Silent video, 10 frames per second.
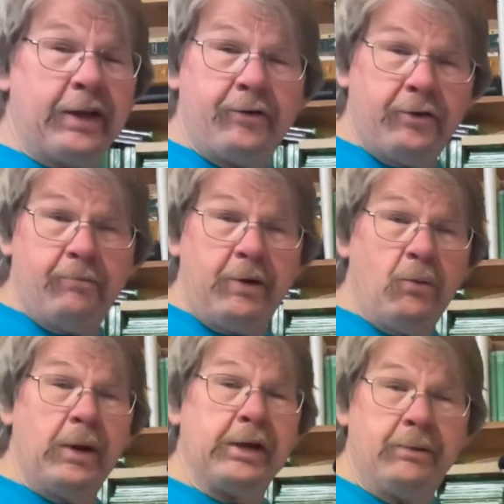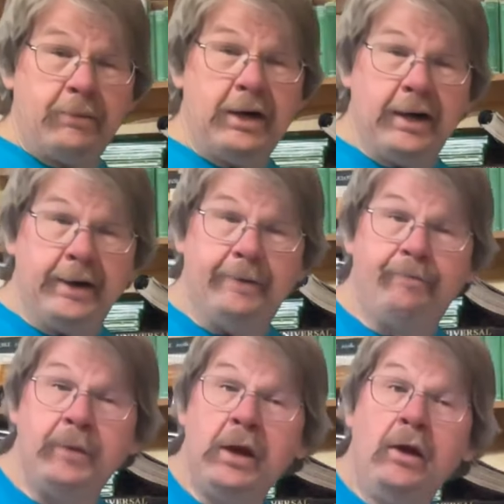center and me weaken mine.
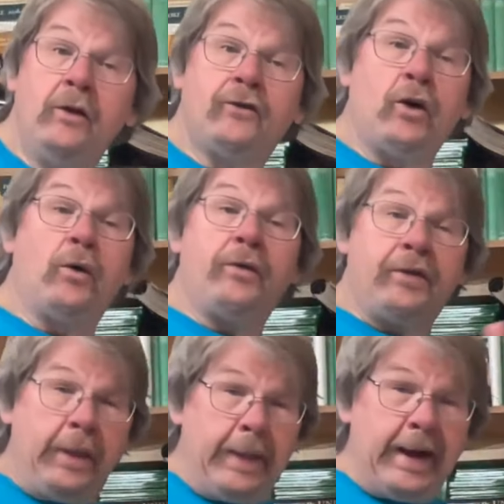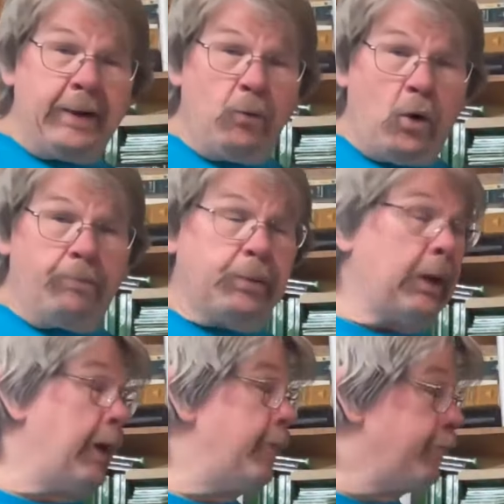So the knight won't play